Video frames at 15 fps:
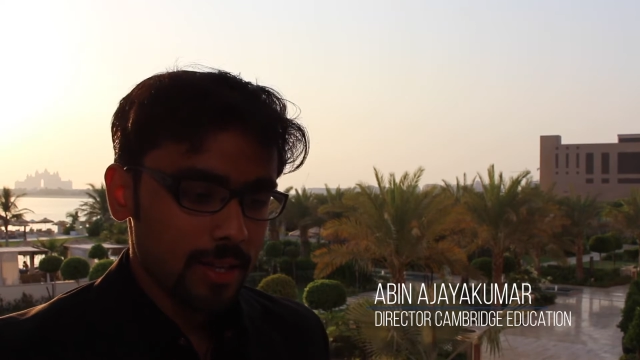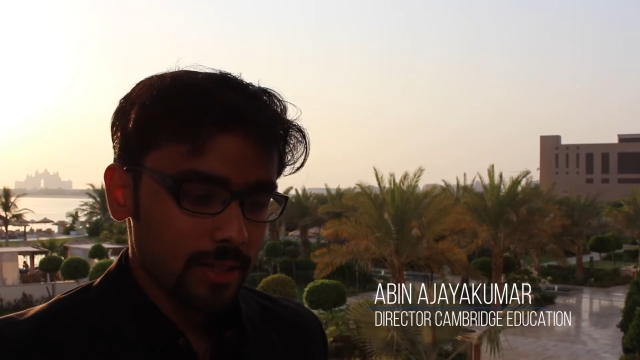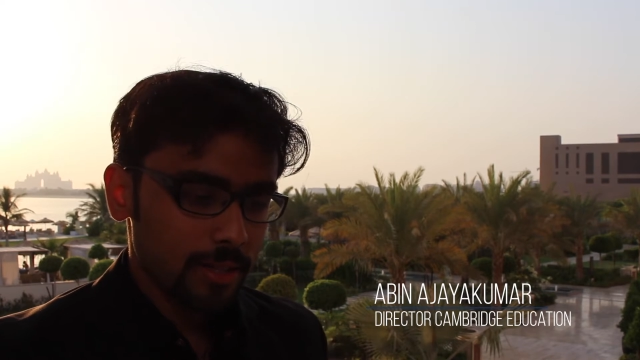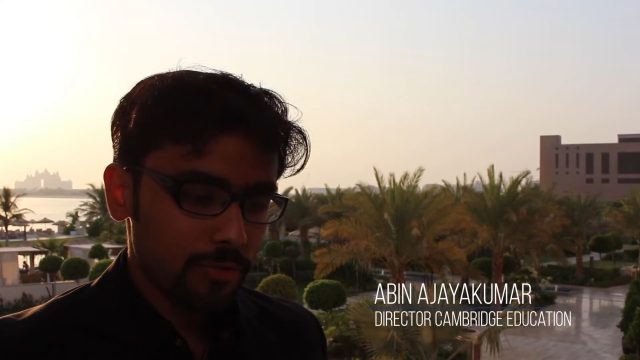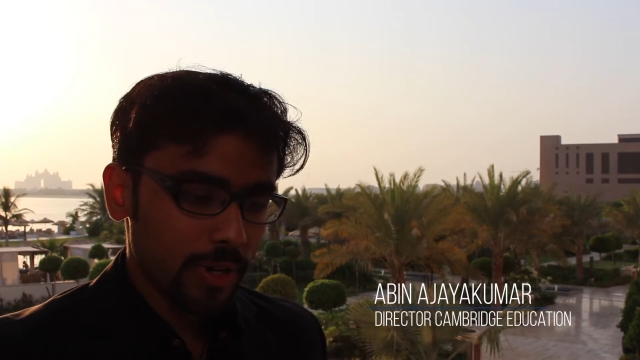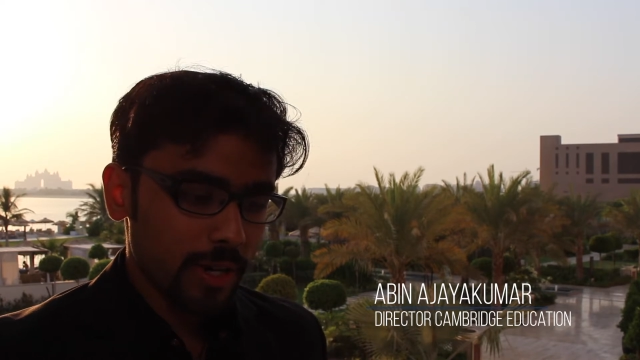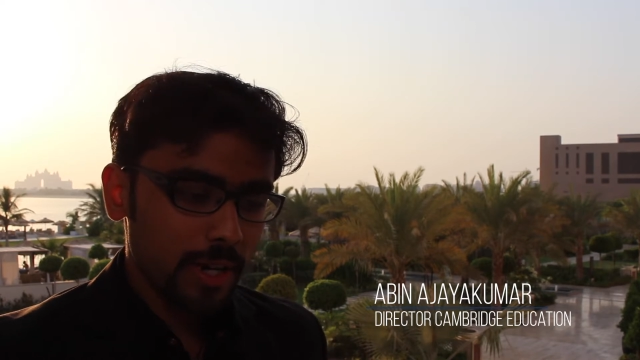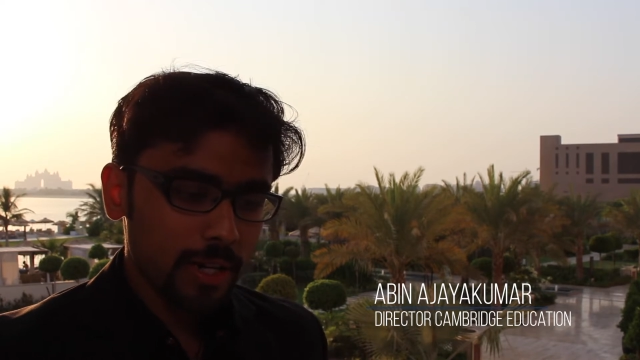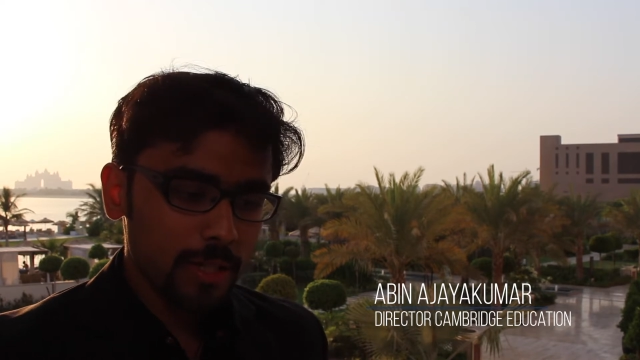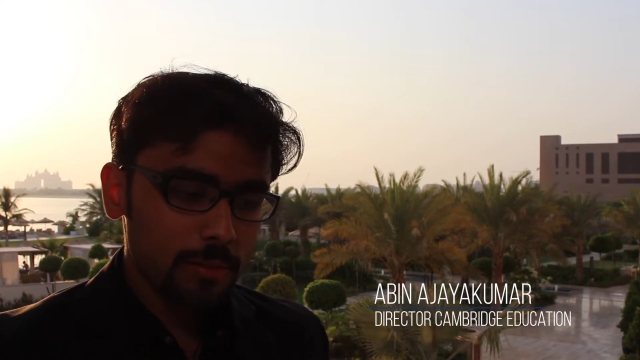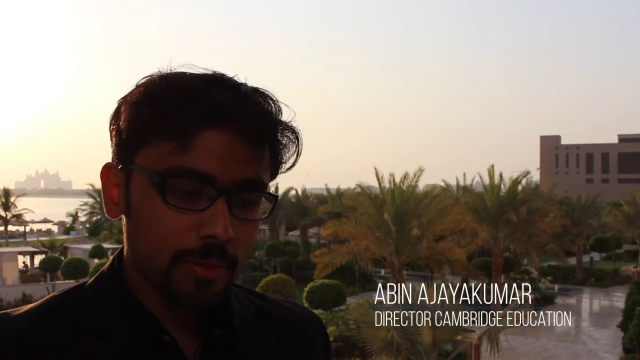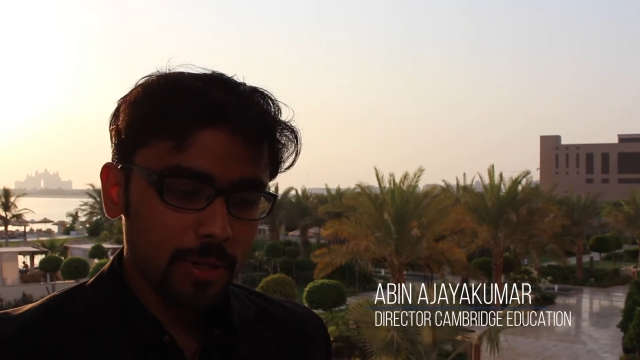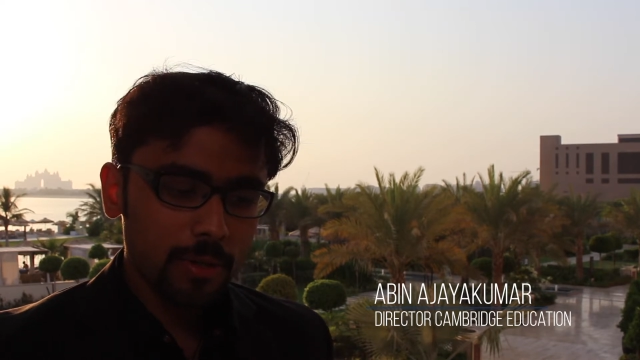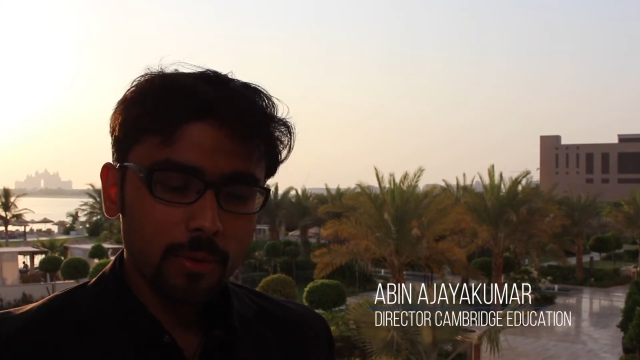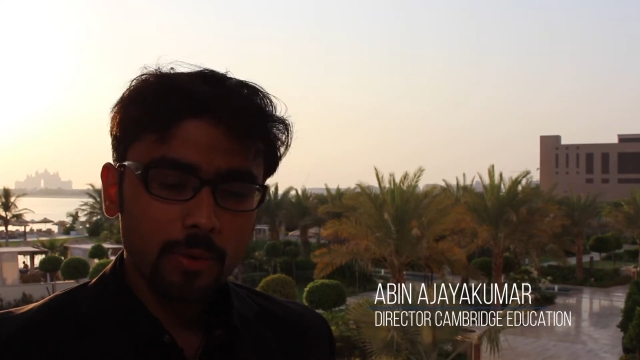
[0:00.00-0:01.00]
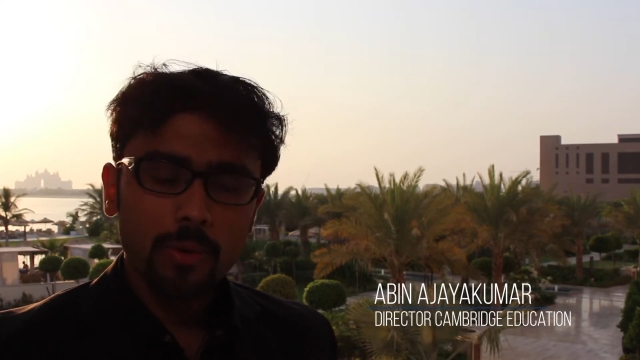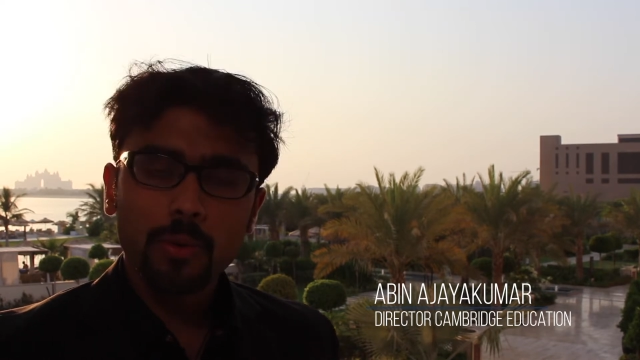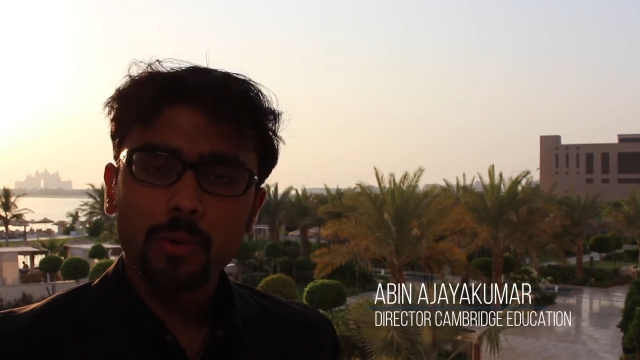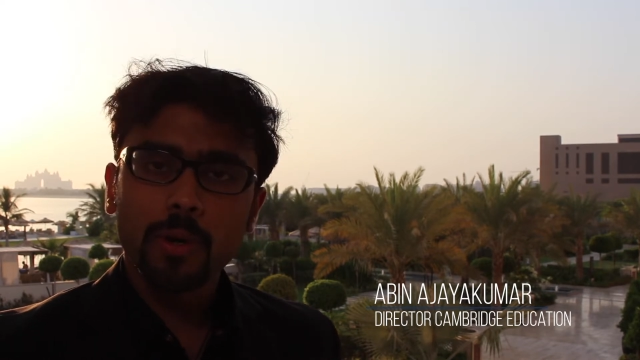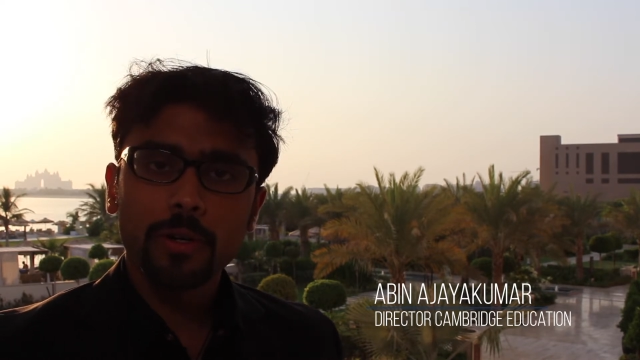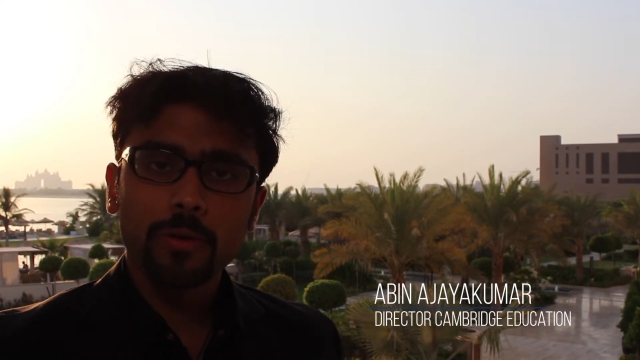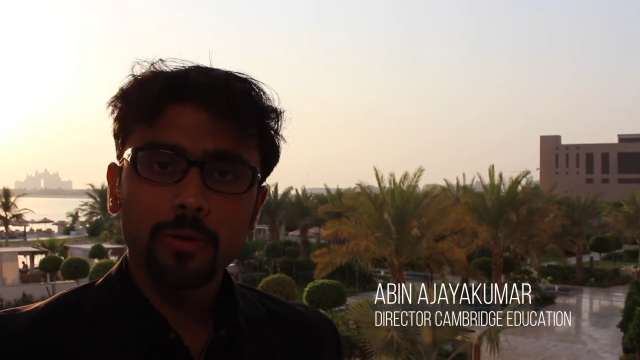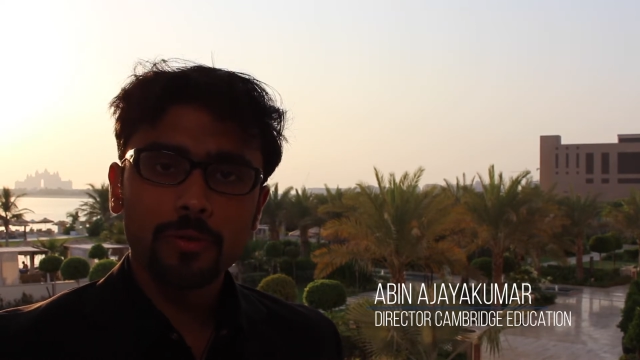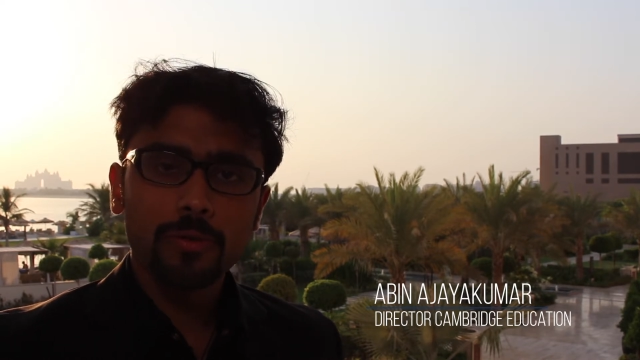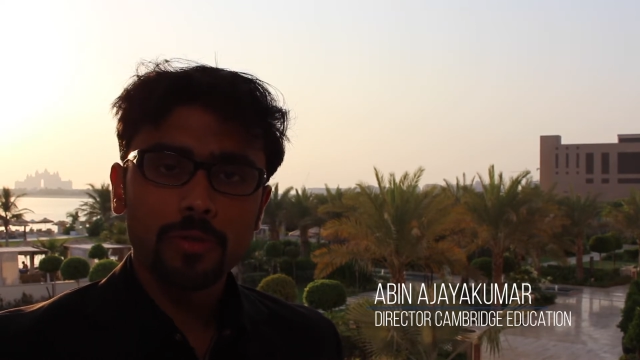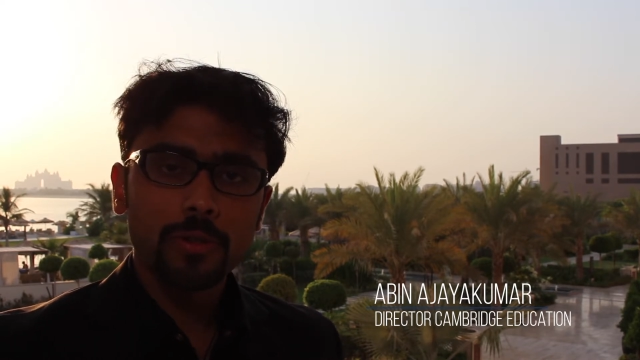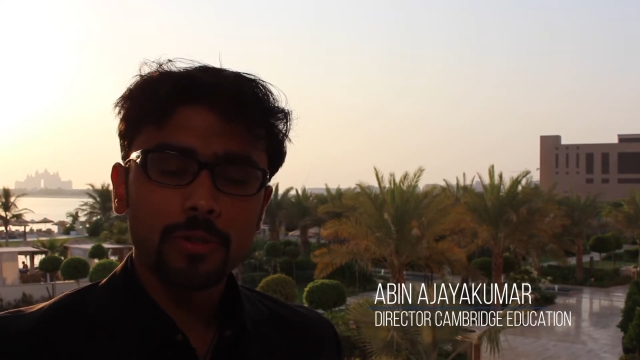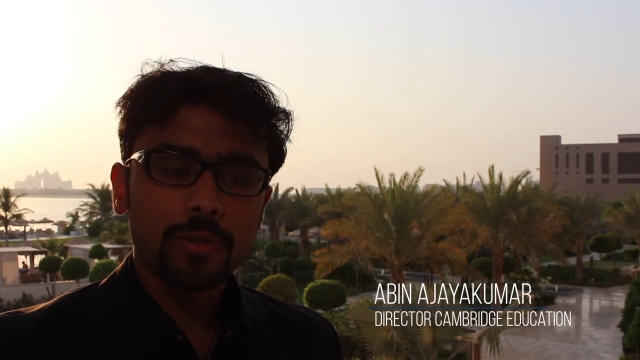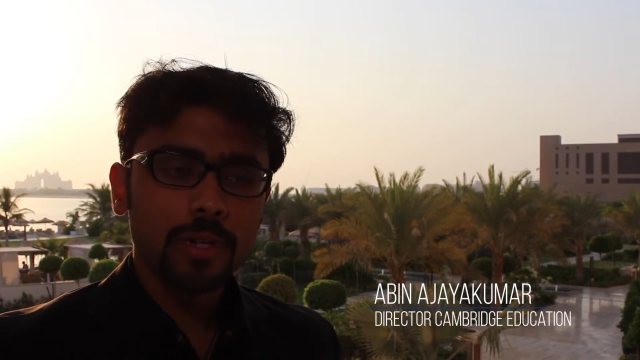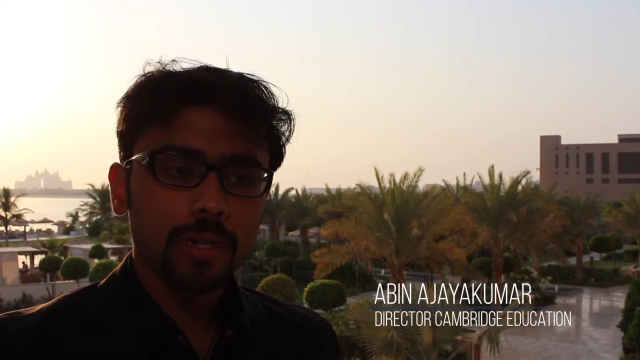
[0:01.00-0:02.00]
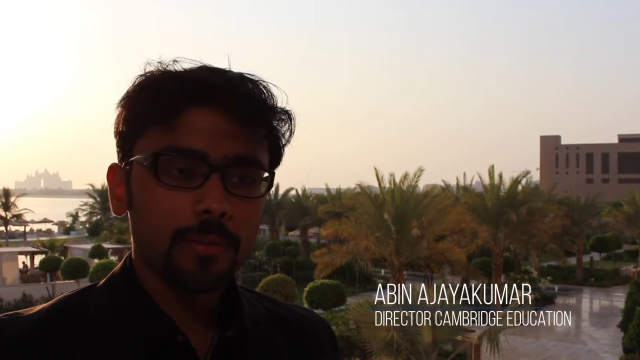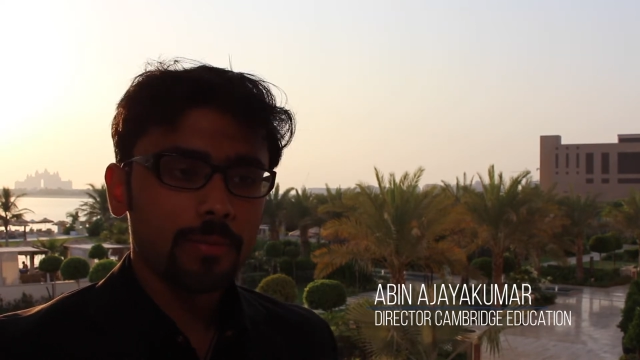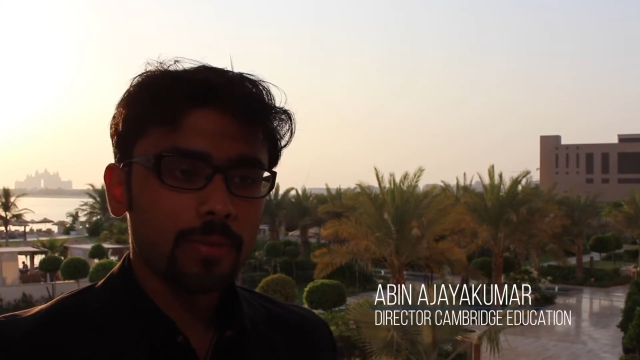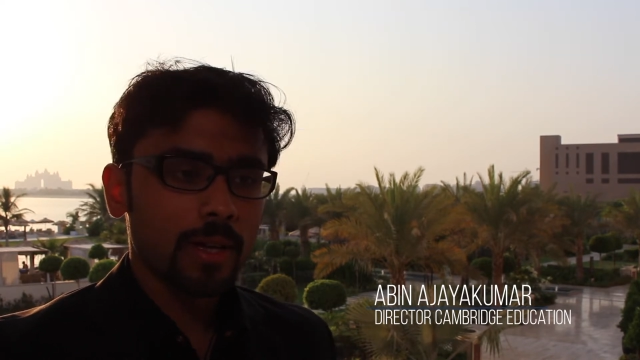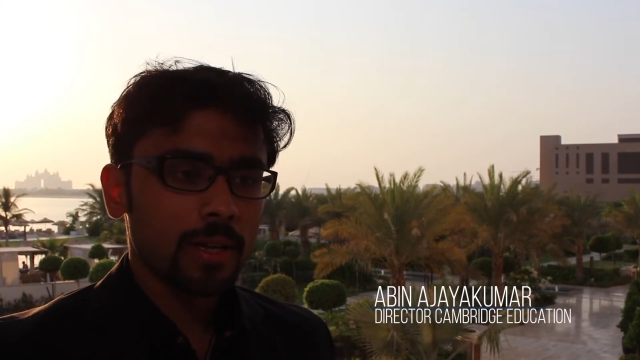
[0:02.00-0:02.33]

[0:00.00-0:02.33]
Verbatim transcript: the training has been quite useful today